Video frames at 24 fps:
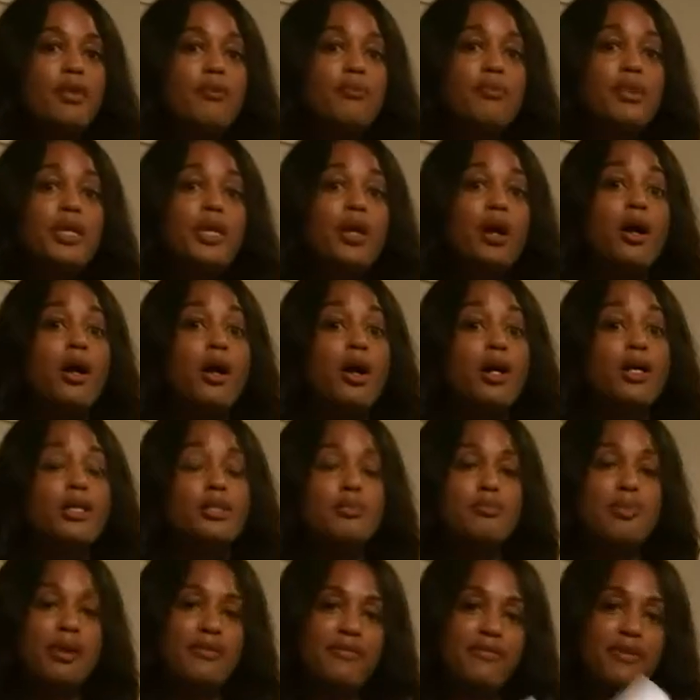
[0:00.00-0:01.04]

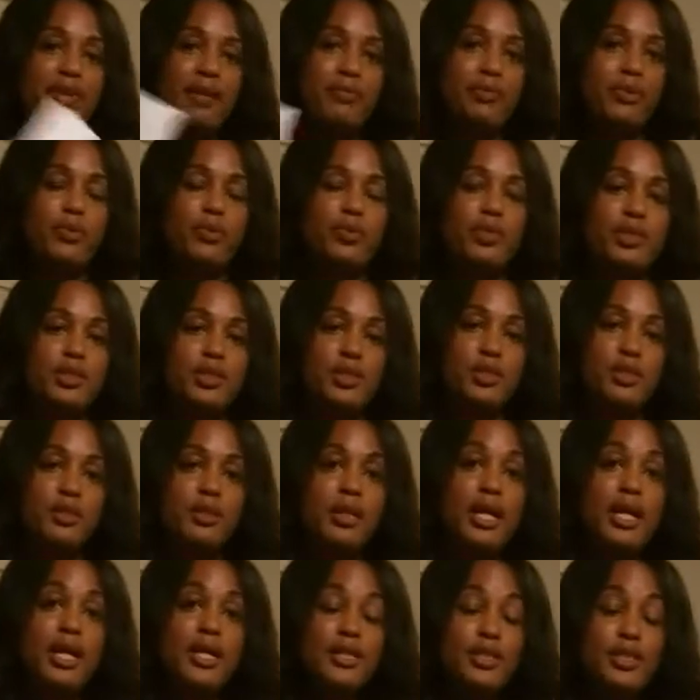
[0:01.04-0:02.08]
because my family was
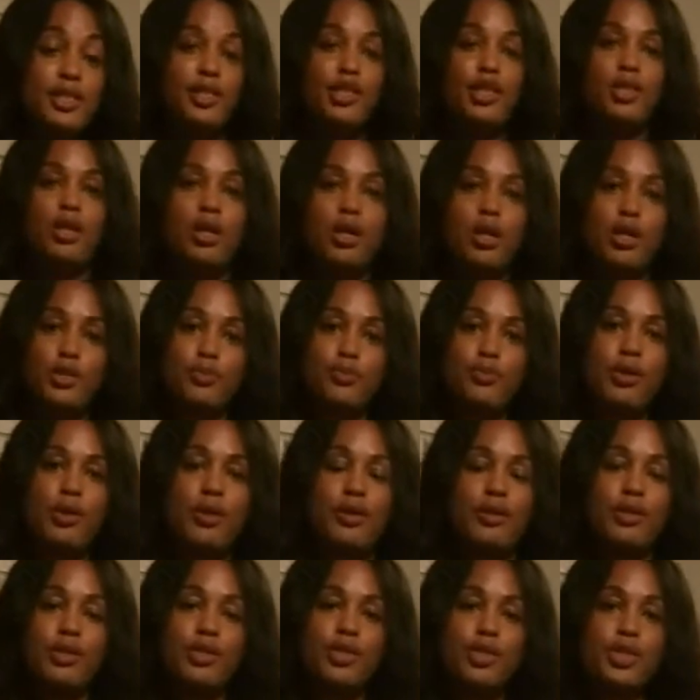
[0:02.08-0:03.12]
still such a large
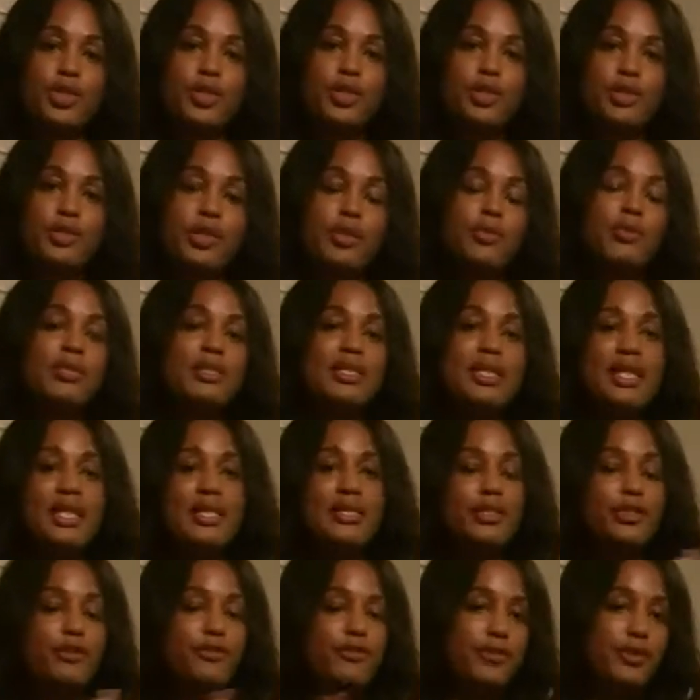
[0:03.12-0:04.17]
part in the church it was
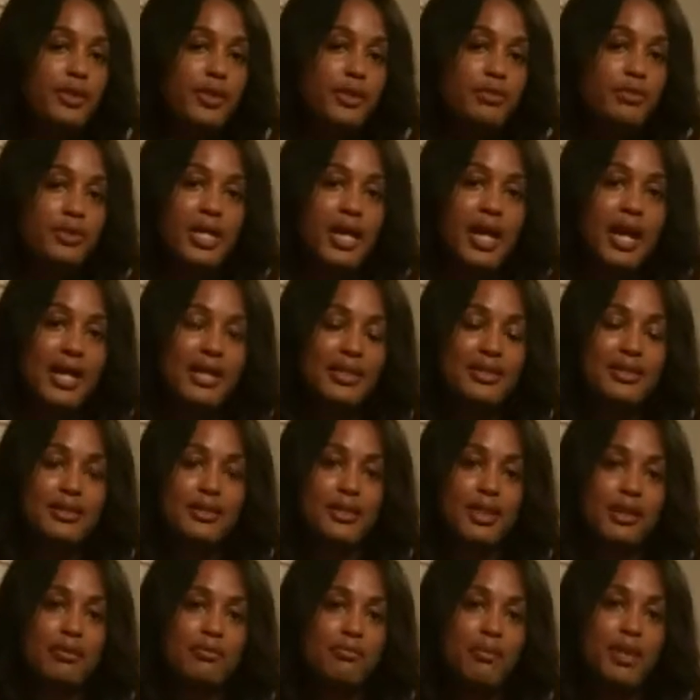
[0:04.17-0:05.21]
easier for them to
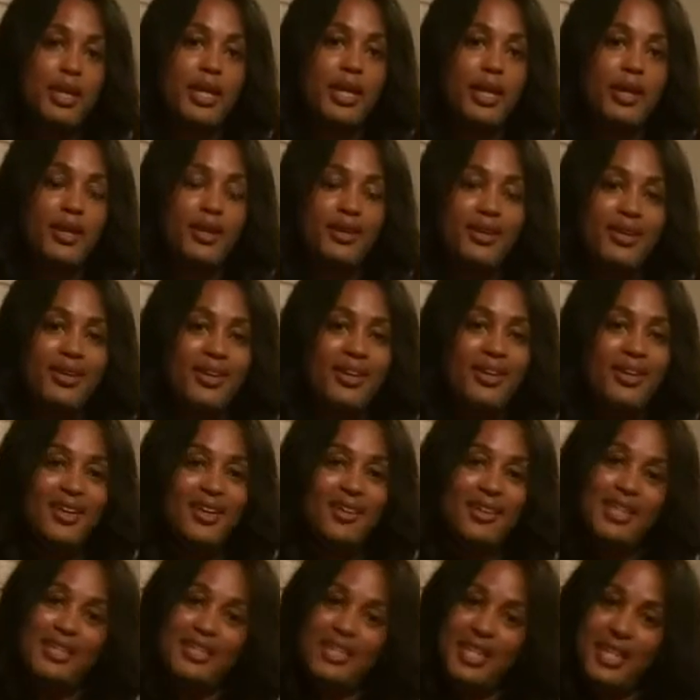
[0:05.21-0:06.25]
isolate me
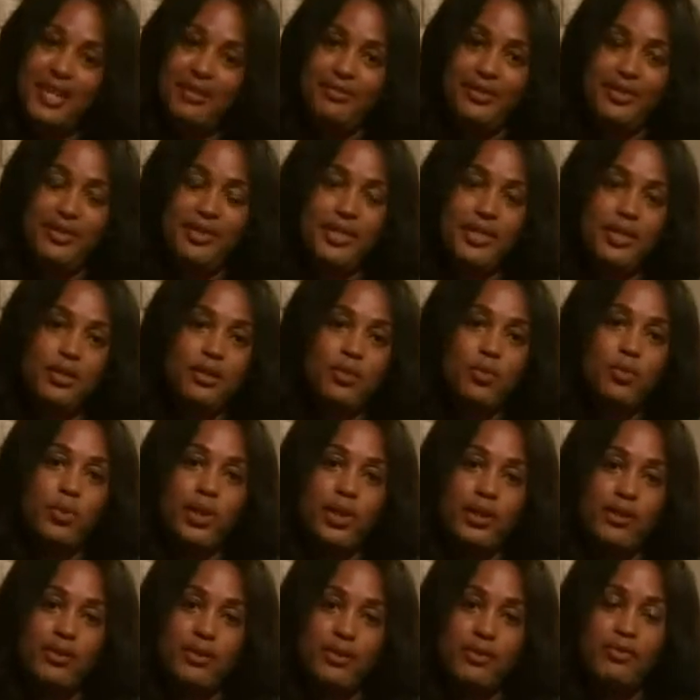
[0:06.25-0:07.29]
than to have to deal
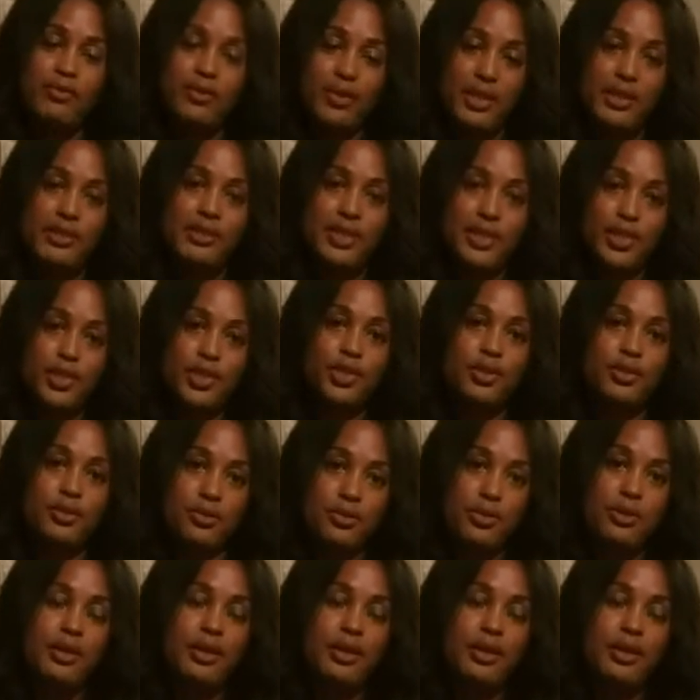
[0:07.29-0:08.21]
with these issues